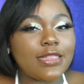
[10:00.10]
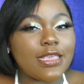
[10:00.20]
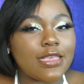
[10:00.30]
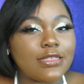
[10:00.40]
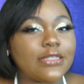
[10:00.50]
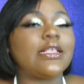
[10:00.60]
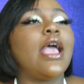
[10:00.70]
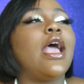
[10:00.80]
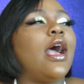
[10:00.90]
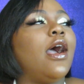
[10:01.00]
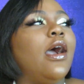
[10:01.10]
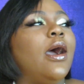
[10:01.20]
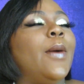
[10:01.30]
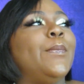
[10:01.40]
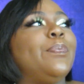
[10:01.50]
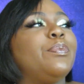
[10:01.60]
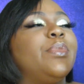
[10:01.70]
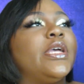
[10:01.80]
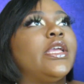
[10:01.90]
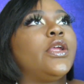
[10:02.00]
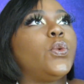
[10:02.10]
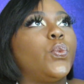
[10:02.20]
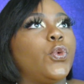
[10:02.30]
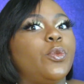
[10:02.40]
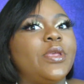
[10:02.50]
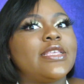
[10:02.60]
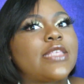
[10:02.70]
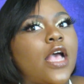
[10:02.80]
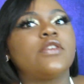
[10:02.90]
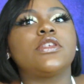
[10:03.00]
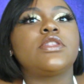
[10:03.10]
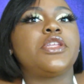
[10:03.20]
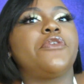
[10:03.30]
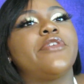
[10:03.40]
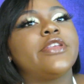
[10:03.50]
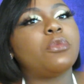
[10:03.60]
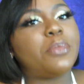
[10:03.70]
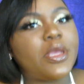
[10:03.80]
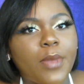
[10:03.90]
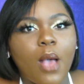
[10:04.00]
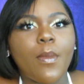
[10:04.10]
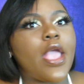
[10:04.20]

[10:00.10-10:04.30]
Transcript: this, but Ruby is also still friends with Big Mama,